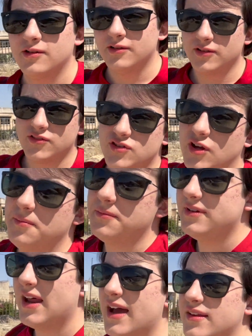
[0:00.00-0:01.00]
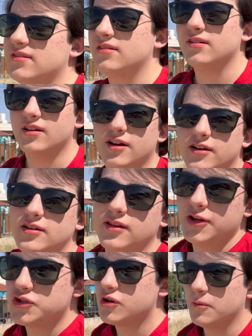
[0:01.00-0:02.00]
some nice
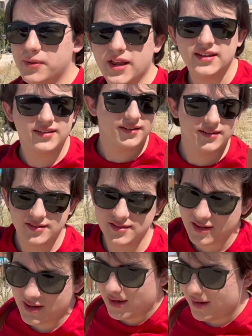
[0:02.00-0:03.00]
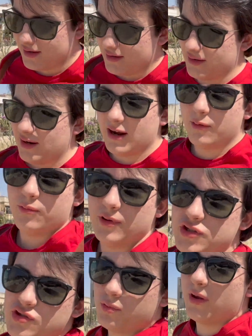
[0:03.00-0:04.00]
archaeological places,
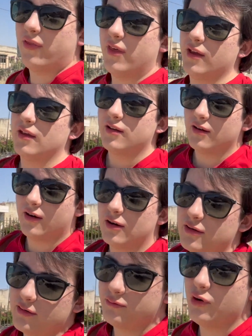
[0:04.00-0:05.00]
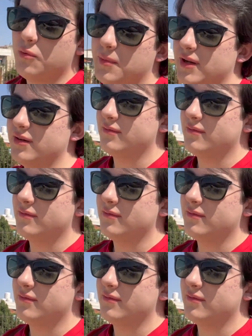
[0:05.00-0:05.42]
which we think are Roman.